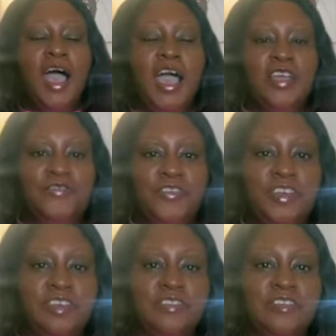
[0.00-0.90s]
Hi
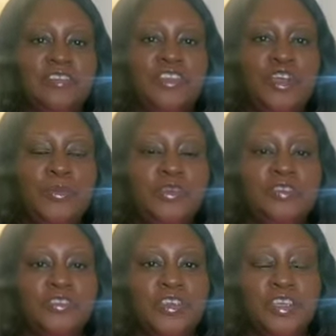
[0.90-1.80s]
friends, this is your girl Miss
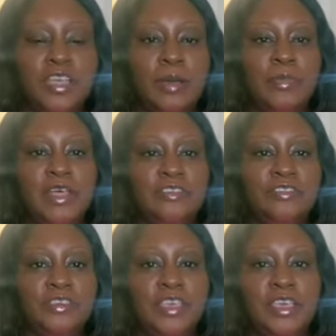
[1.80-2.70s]
Trina coming at
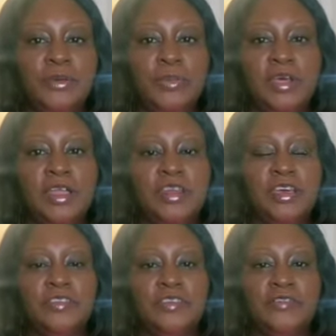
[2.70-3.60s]
you again with
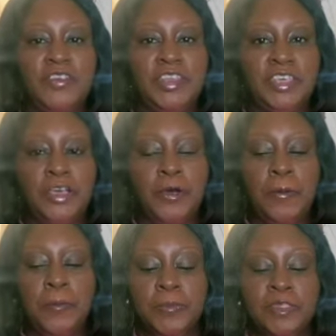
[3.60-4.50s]
another
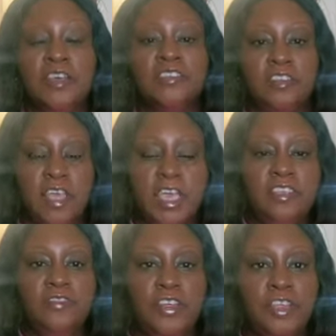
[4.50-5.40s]
video.
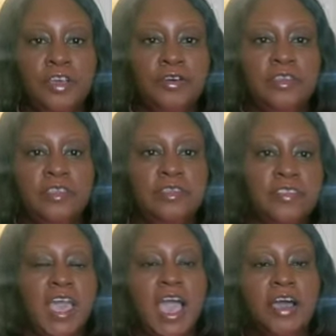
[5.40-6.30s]
Today's video
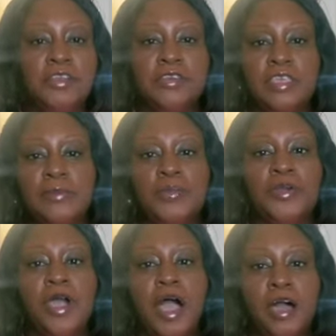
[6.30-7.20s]
is how to keep
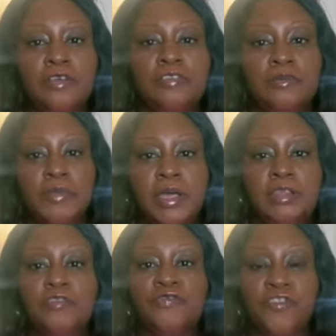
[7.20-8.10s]
your house
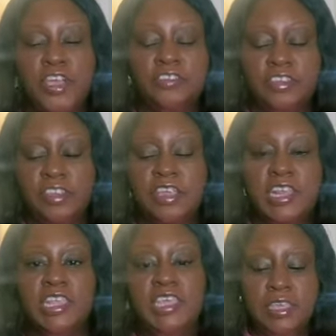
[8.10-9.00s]
smelling fresh and
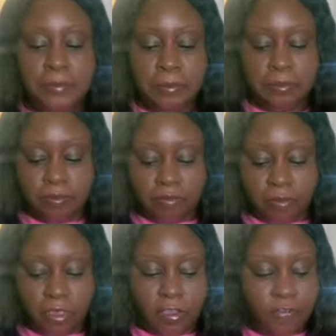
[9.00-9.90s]
clean
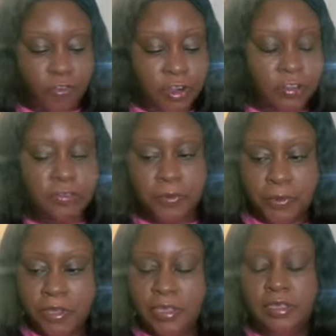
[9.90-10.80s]
for the
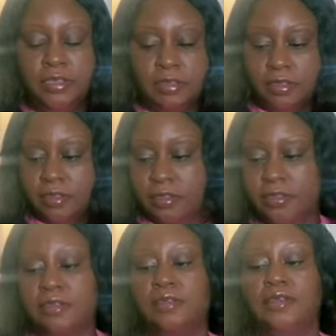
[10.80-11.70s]
spring.
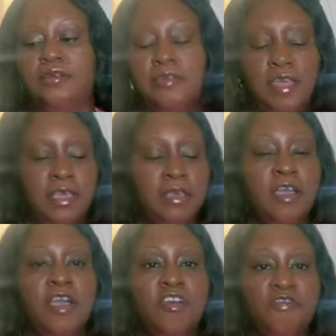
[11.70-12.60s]
Okay,
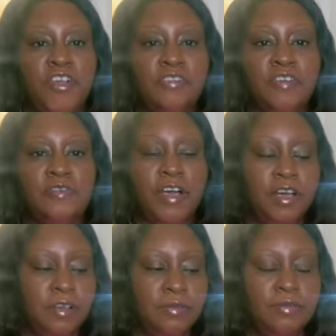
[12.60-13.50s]
first of
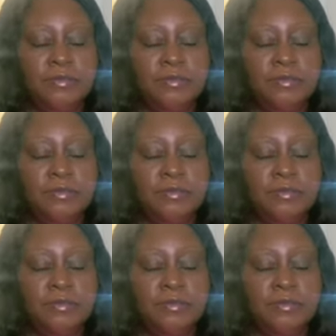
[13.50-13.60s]
all,